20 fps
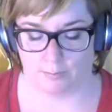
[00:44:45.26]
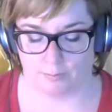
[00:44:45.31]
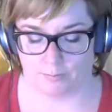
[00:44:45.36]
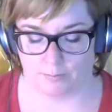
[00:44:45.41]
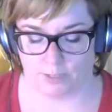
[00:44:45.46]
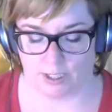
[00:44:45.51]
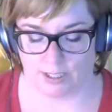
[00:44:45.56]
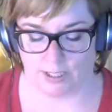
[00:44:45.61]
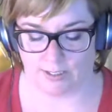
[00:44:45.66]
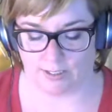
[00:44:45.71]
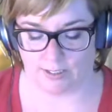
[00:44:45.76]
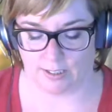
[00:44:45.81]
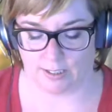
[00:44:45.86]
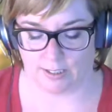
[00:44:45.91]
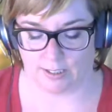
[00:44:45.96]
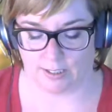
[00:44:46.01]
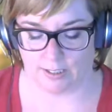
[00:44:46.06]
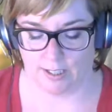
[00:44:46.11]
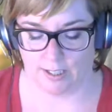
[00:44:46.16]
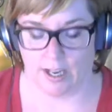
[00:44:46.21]
Jason?
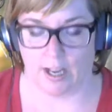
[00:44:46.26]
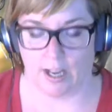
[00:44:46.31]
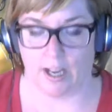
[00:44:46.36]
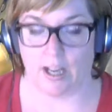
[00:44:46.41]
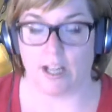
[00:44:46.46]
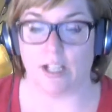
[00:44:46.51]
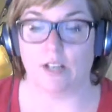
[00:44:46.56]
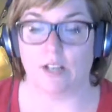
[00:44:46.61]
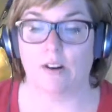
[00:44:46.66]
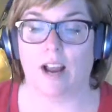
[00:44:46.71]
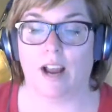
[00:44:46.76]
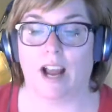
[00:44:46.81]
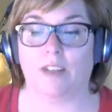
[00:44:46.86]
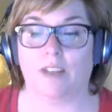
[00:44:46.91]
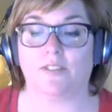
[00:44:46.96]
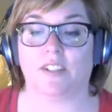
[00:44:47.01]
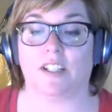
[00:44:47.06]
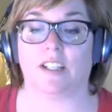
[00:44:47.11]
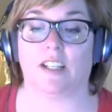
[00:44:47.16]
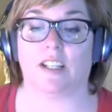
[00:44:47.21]
You have
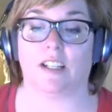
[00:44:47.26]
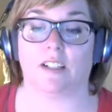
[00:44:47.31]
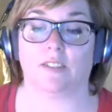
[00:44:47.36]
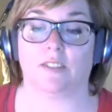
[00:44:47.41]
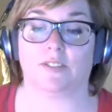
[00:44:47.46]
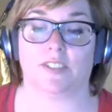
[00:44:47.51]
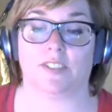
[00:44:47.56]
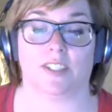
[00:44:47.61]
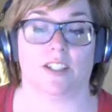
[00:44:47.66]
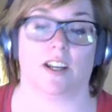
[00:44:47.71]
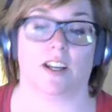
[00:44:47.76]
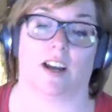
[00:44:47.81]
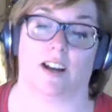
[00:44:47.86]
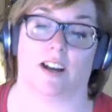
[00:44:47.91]
to give to get.